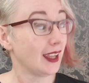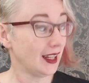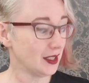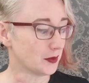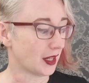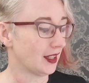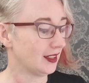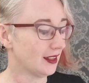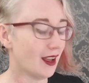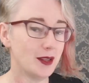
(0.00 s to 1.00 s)

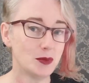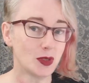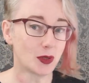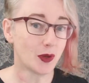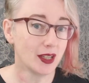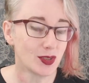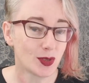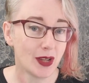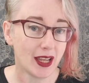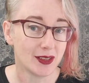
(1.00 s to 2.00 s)
anyway, I'm not quite
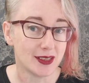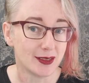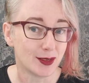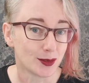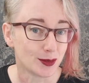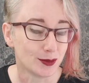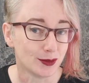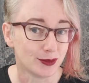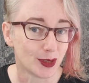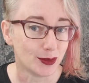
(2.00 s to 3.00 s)
sure how this is going
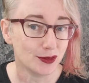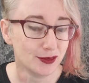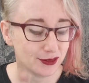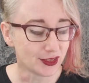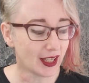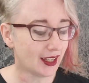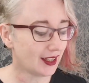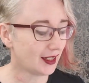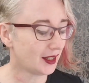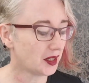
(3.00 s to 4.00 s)
to evolve,
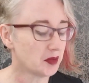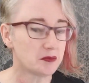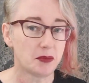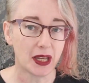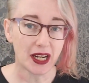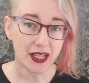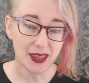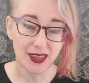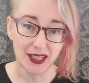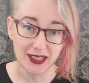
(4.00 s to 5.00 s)
but I
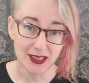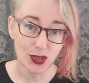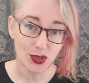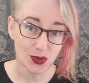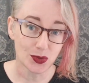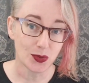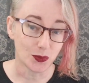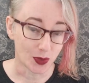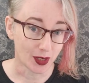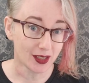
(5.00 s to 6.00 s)
think it
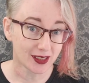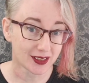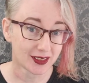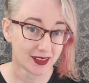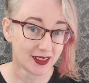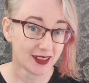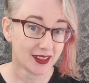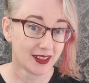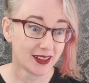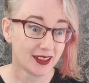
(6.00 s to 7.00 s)
should work.
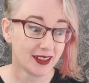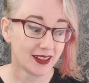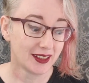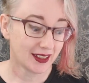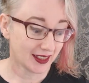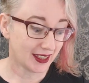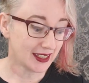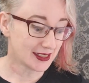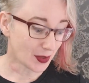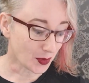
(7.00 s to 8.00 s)

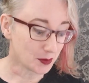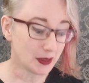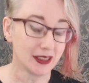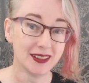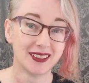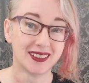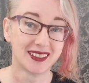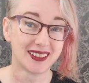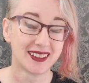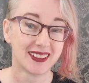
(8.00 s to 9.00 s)
Here's hoping.
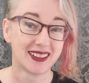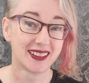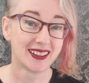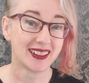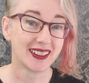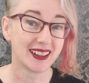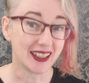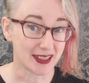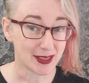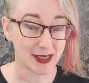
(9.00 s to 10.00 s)

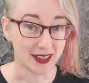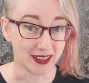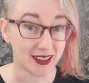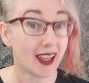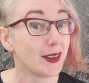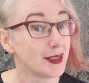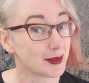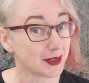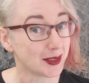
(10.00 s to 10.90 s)
Let's see how this one